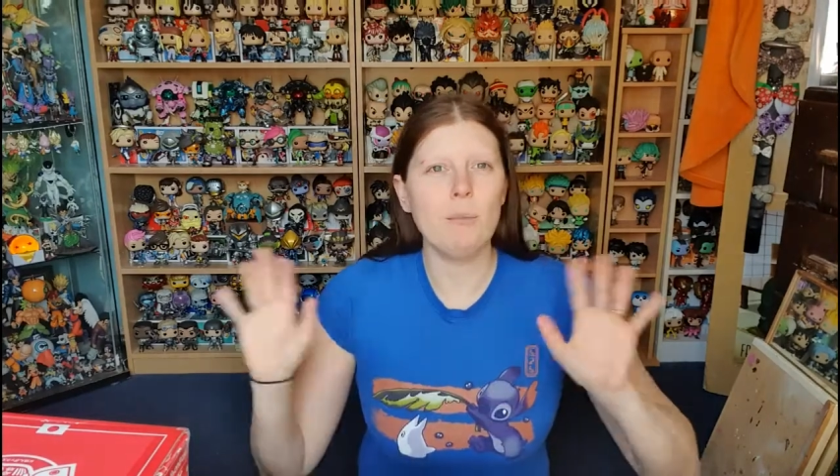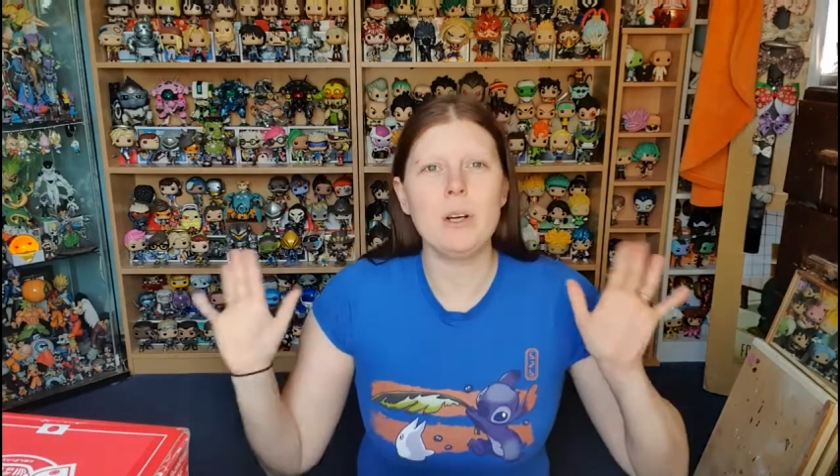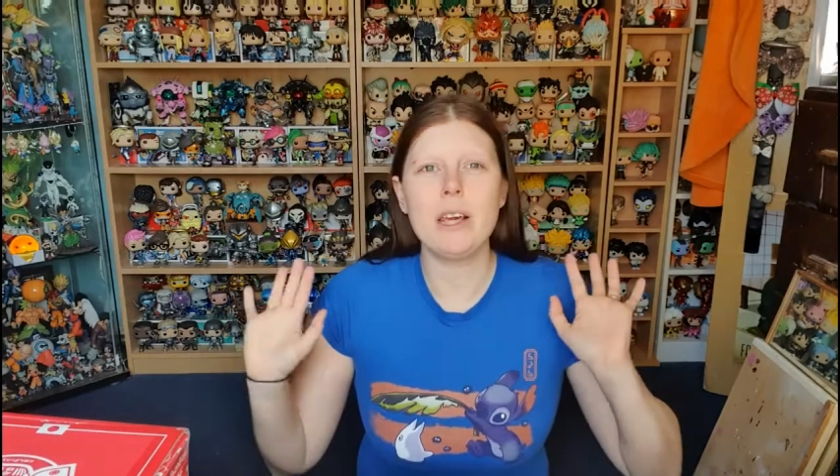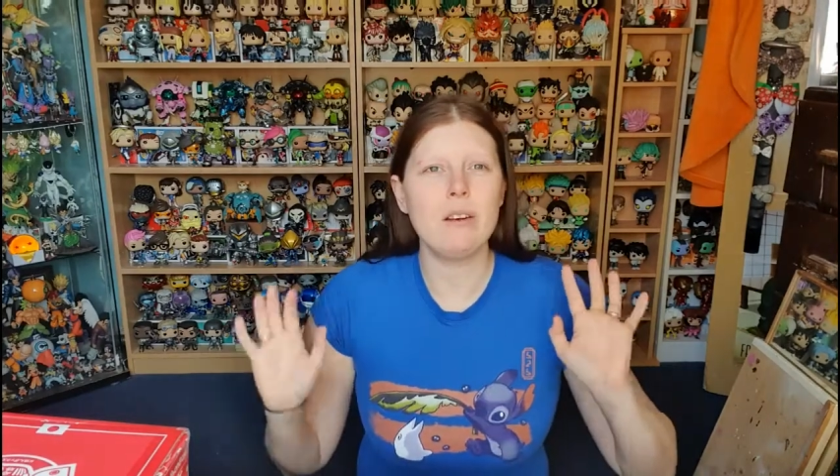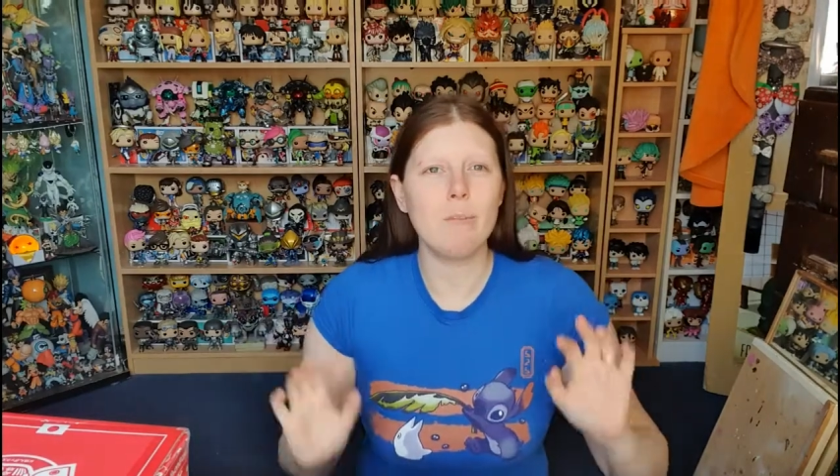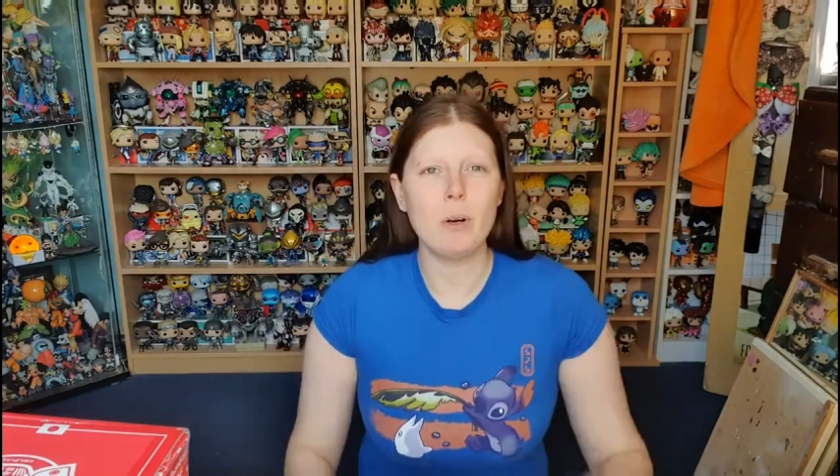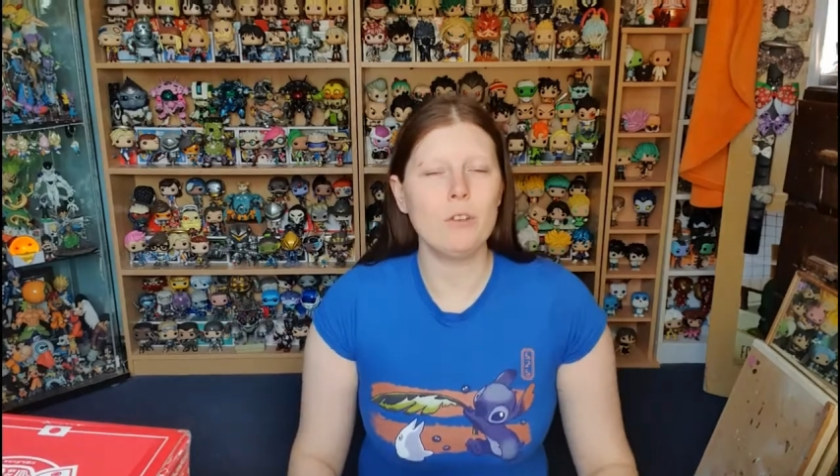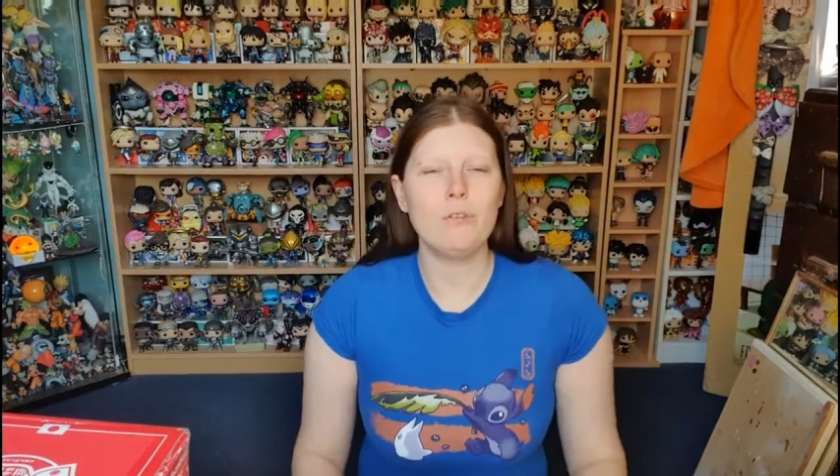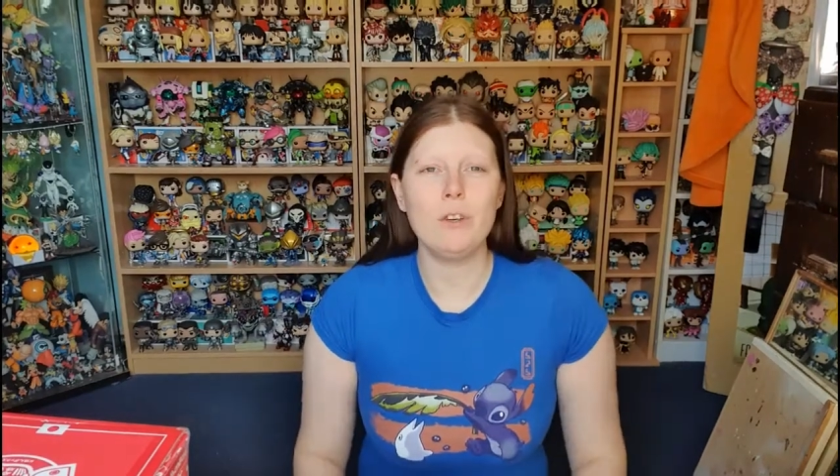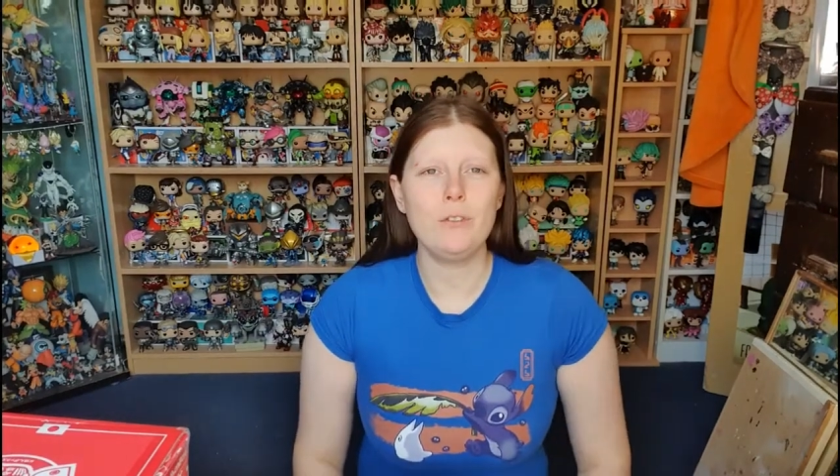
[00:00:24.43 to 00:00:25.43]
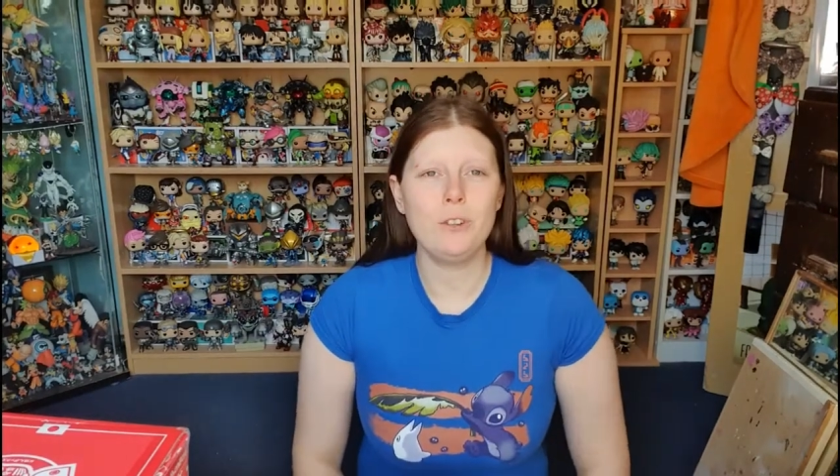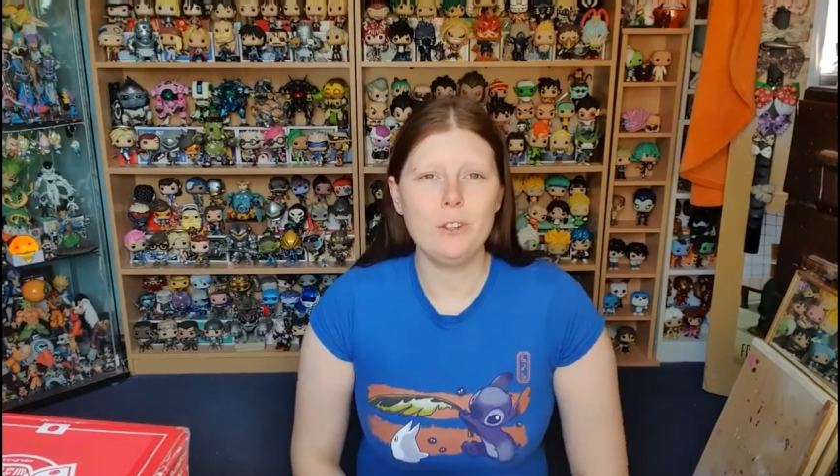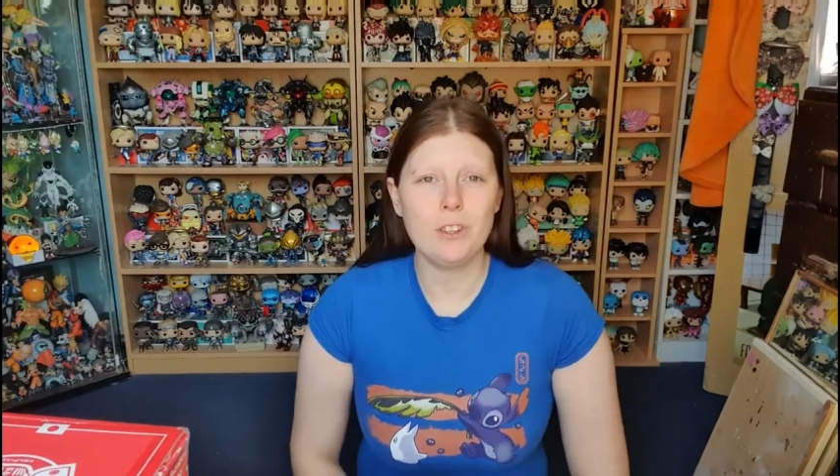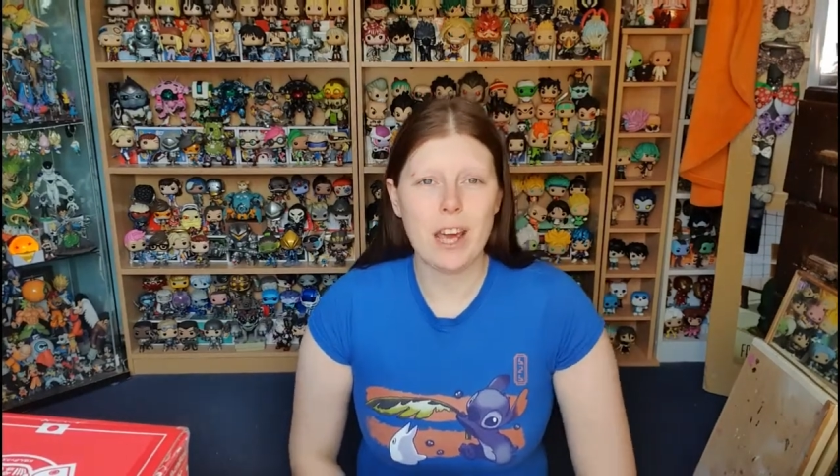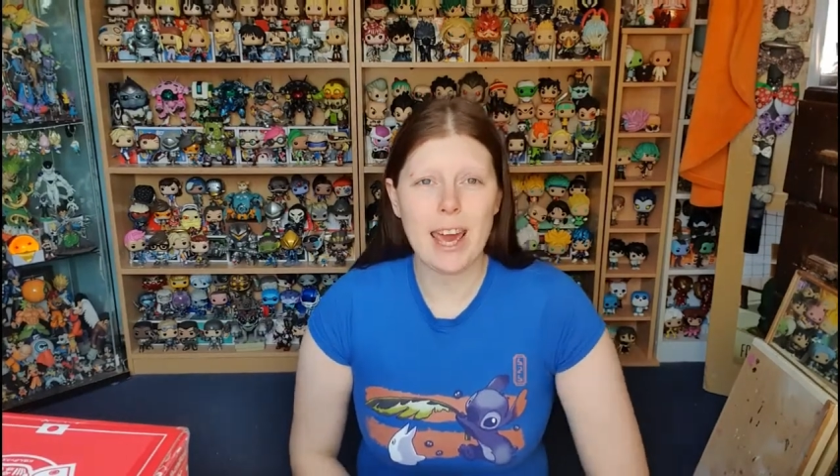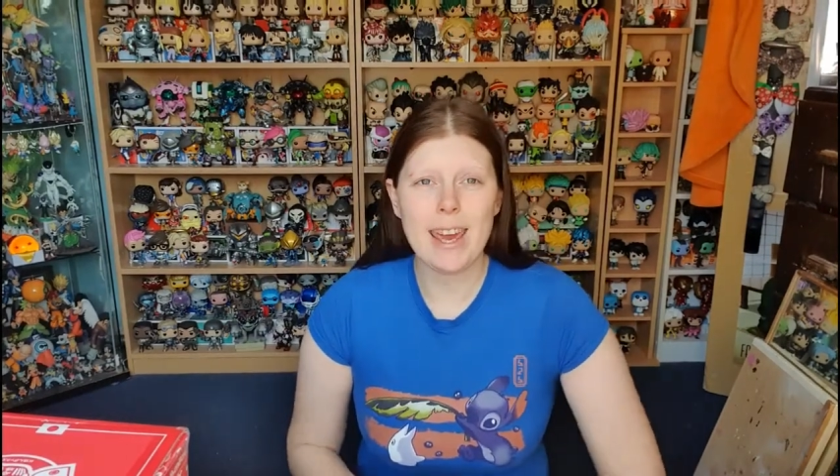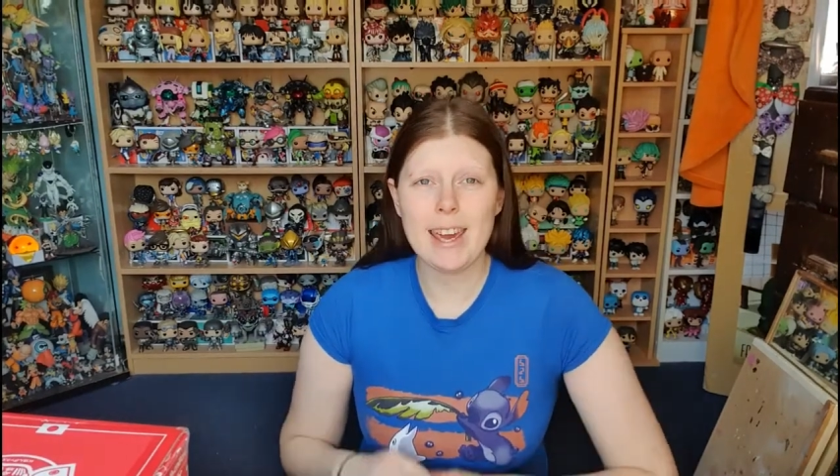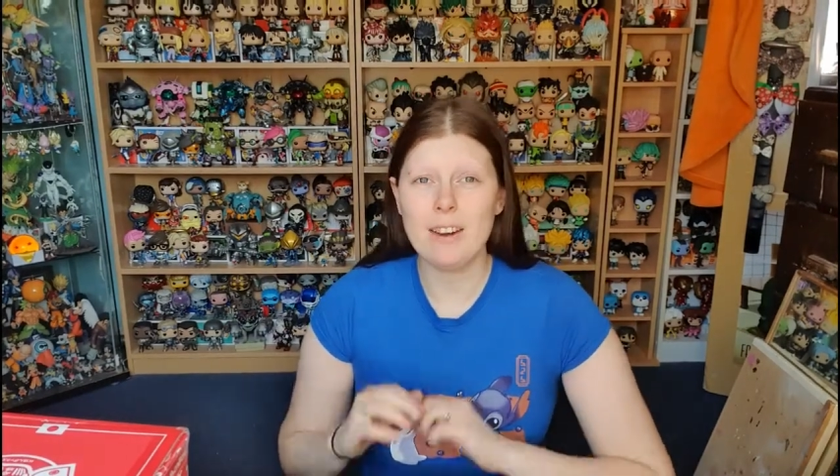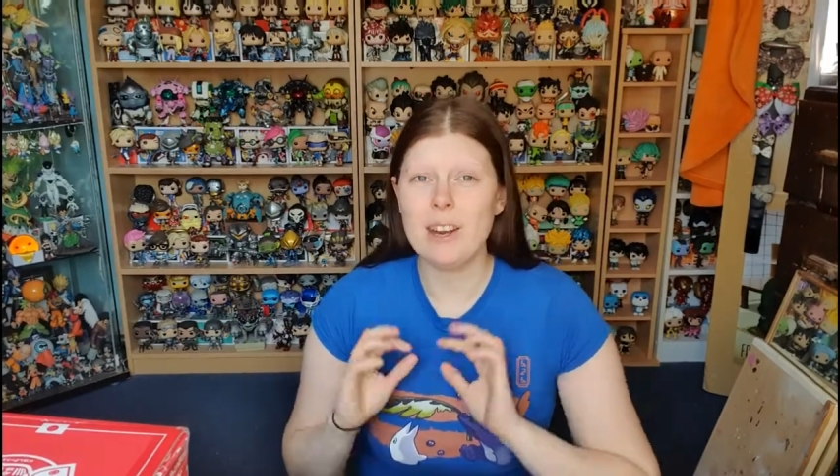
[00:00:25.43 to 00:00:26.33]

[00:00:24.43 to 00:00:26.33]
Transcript: brilliant box for you for you today